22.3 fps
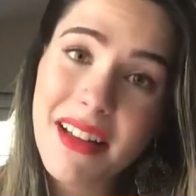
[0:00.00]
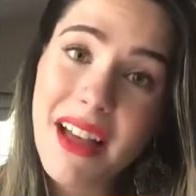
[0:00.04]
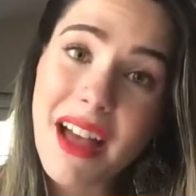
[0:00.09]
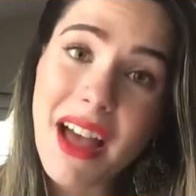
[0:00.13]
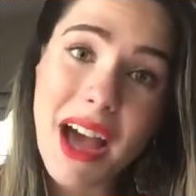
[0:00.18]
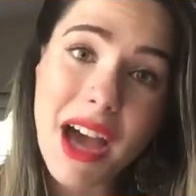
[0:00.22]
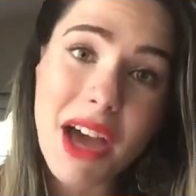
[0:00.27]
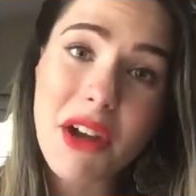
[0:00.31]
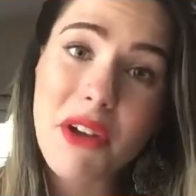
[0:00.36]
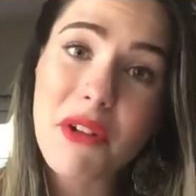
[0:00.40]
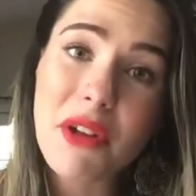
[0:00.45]

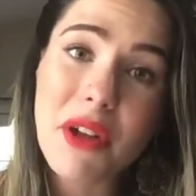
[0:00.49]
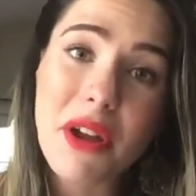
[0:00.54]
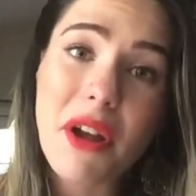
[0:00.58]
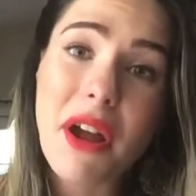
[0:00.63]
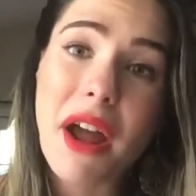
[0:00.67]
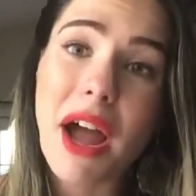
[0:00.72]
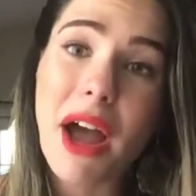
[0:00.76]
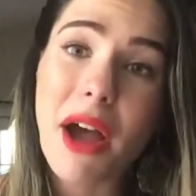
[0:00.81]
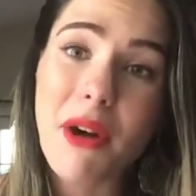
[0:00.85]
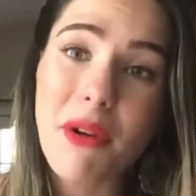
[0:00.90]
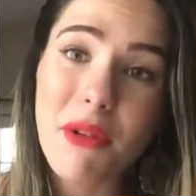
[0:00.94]
I don't care
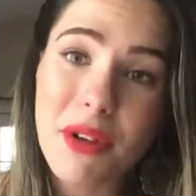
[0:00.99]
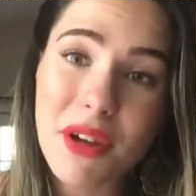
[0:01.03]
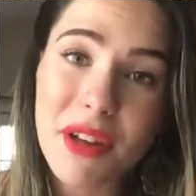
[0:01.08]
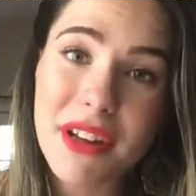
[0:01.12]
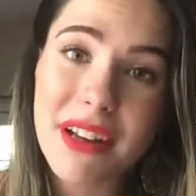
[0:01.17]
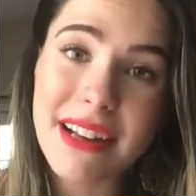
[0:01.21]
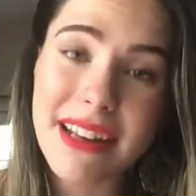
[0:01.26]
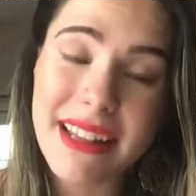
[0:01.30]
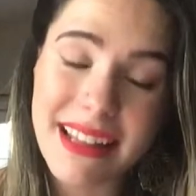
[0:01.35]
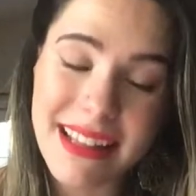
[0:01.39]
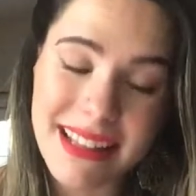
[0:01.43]
how good
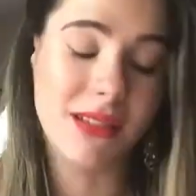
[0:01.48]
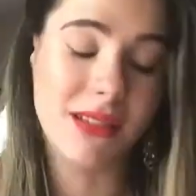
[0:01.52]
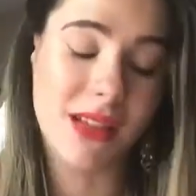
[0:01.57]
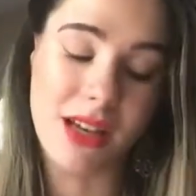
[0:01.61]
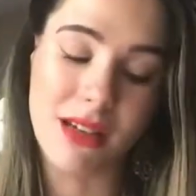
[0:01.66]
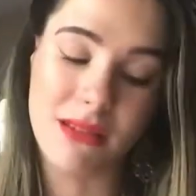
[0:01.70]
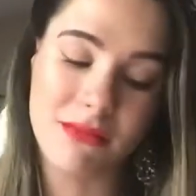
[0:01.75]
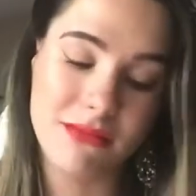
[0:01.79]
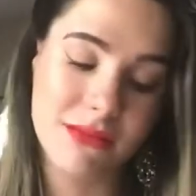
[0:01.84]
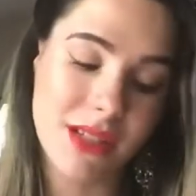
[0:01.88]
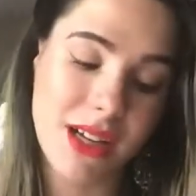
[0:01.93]
it is. No,
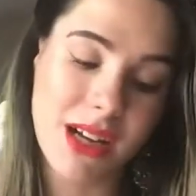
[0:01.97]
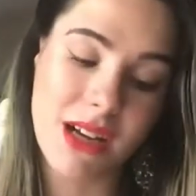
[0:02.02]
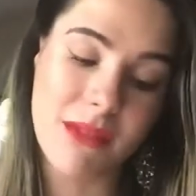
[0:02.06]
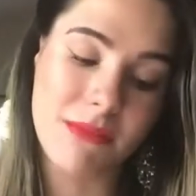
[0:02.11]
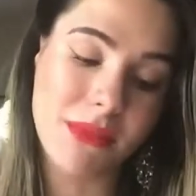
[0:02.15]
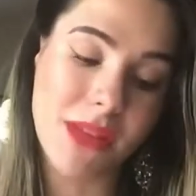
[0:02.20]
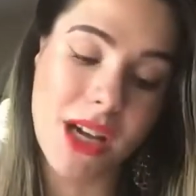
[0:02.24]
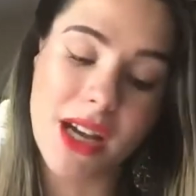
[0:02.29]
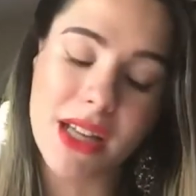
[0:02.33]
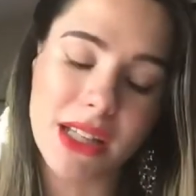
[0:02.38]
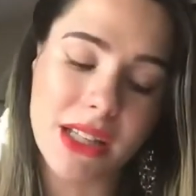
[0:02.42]
I'm
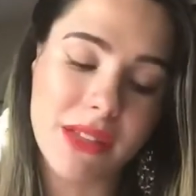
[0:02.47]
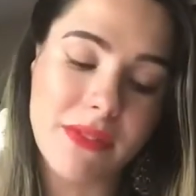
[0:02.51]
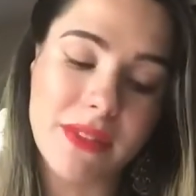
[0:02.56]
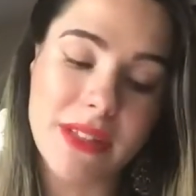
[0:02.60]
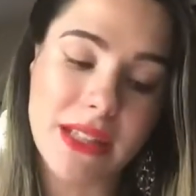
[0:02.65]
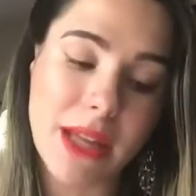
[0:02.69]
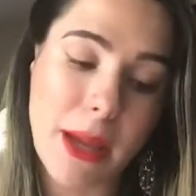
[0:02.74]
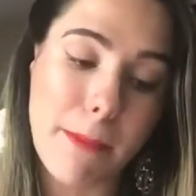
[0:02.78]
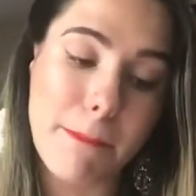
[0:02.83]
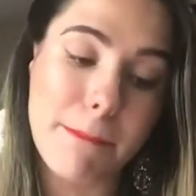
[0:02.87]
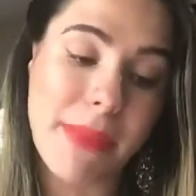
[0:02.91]
not even
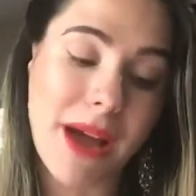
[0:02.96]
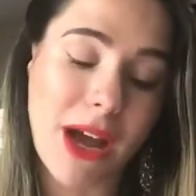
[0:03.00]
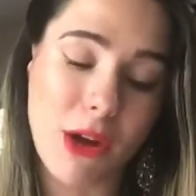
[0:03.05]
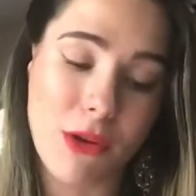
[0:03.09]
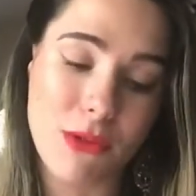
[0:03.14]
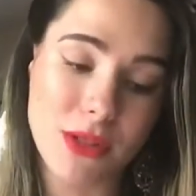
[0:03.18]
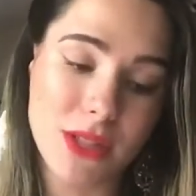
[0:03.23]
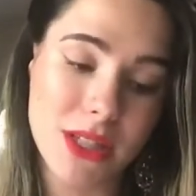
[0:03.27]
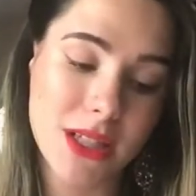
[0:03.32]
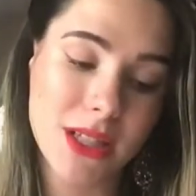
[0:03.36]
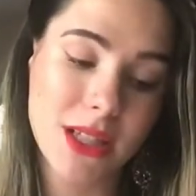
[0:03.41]

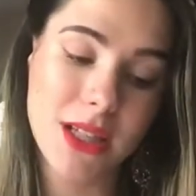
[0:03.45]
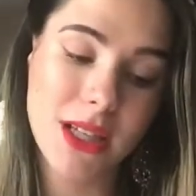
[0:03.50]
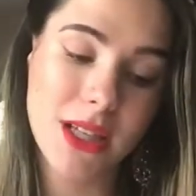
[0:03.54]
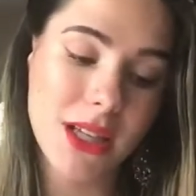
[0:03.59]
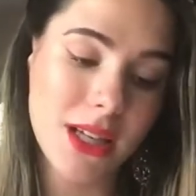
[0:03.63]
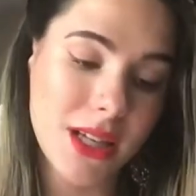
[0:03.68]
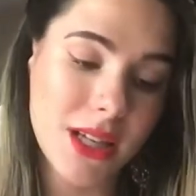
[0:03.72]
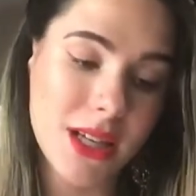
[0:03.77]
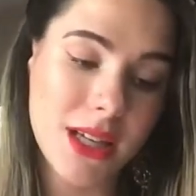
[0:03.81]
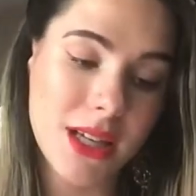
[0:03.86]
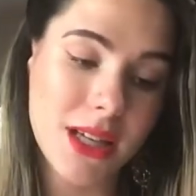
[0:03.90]
about
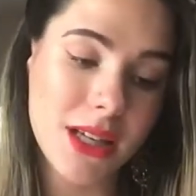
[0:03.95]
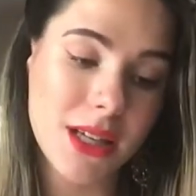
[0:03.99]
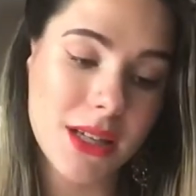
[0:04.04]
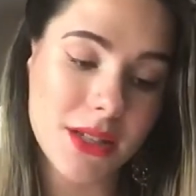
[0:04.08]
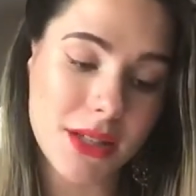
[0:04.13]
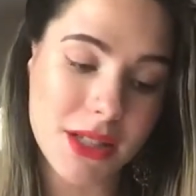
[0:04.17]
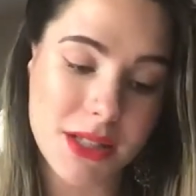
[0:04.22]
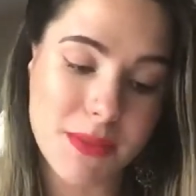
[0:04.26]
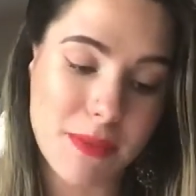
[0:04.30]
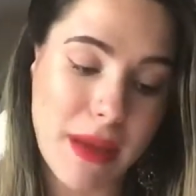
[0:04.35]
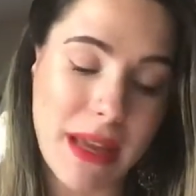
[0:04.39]

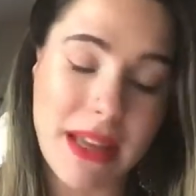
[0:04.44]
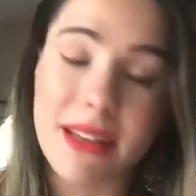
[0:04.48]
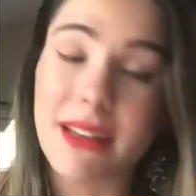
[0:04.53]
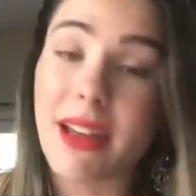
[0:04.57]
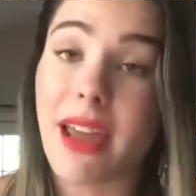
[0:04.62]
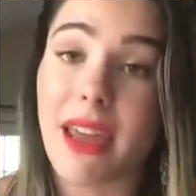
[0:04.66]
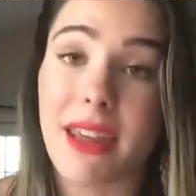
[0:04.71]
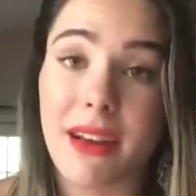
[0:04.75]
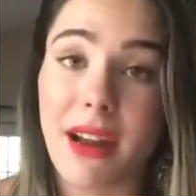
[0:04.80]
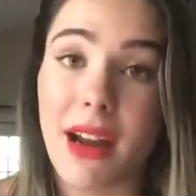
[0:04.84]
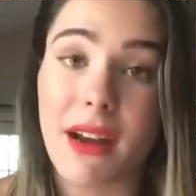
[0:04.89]
to spend
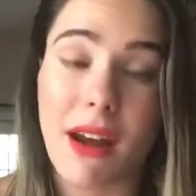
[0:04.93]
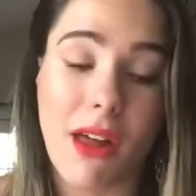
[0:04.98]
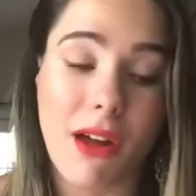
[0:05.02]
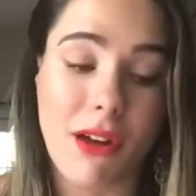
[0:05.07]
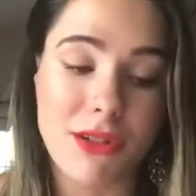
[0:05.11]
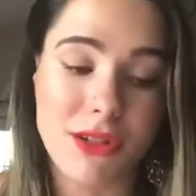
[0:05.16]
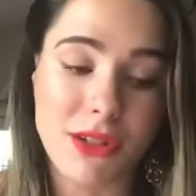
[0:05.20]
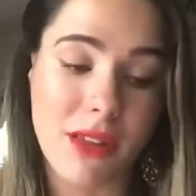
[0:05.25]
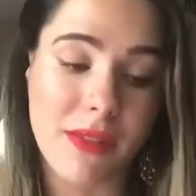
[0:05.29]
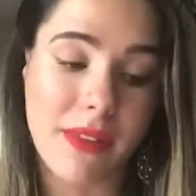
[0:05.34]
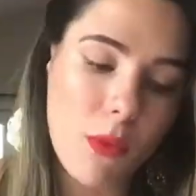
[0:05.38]

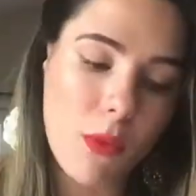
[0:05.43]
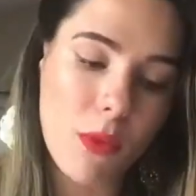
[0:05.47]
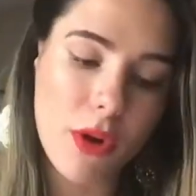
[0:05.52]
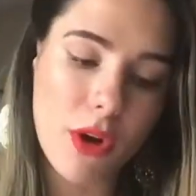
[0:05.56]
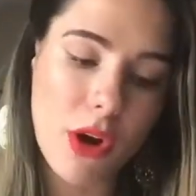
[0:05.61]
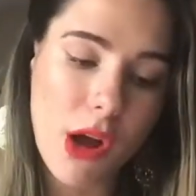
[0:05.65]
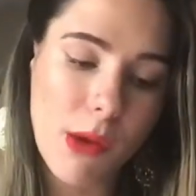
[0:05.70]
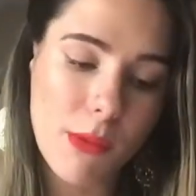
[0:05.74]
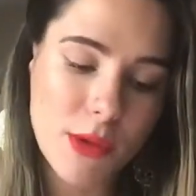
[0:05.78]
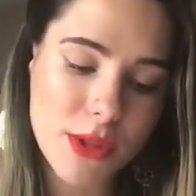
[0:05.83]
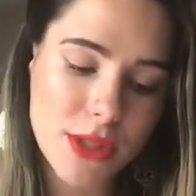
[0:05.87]
$99 on that. We're
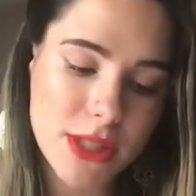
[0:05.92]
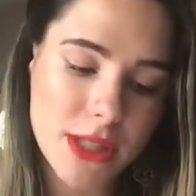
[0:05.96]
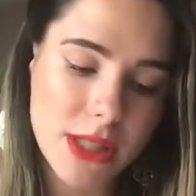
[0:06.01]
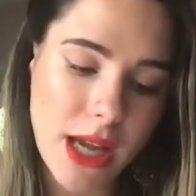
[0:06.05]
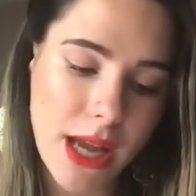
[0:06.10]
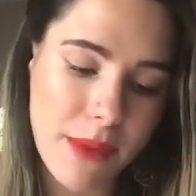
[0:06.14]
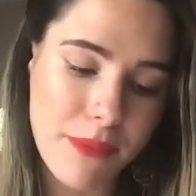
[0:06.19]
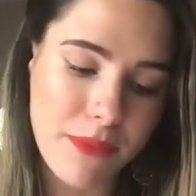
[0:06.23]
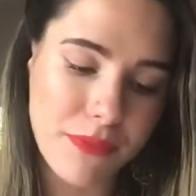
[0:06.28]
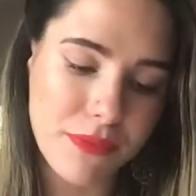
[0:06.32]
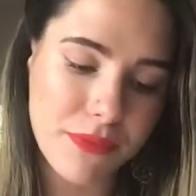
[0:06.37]
almost
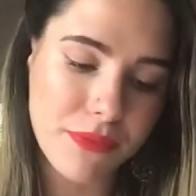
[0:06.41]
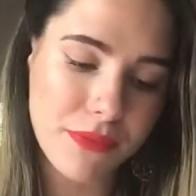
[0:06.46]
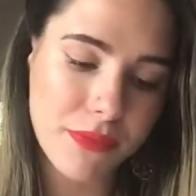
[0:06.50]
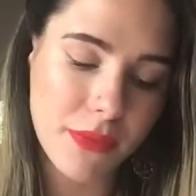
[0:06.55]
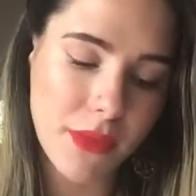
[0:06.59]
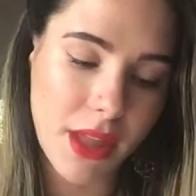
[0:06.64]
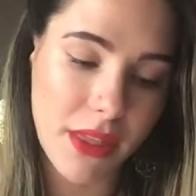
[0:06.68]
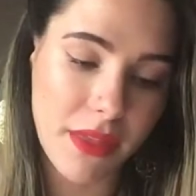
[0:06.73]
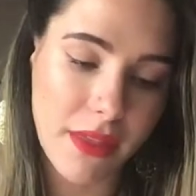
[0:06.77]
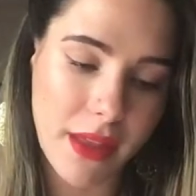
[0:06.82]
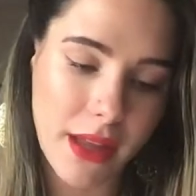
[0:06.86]
done,
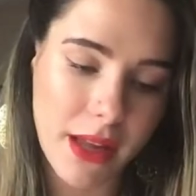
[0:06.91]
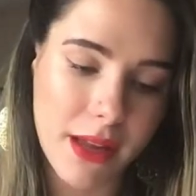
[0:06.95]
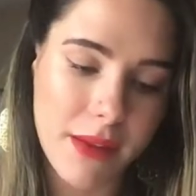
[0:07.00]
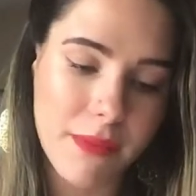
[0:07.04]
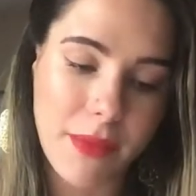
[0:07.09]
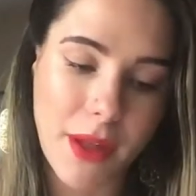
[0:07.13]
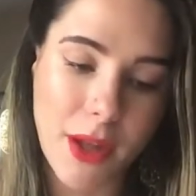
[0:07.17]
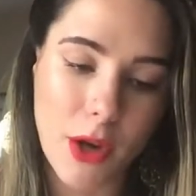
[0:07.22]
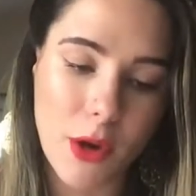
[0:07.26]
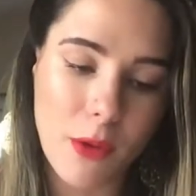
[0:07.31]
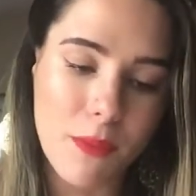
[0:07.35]
I think,
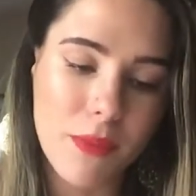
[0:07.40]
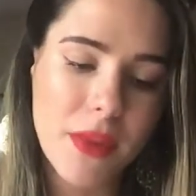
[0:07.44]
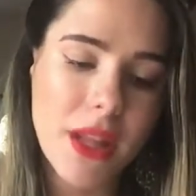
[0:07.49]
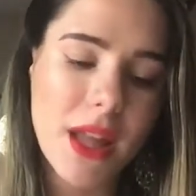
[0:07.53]
I hope.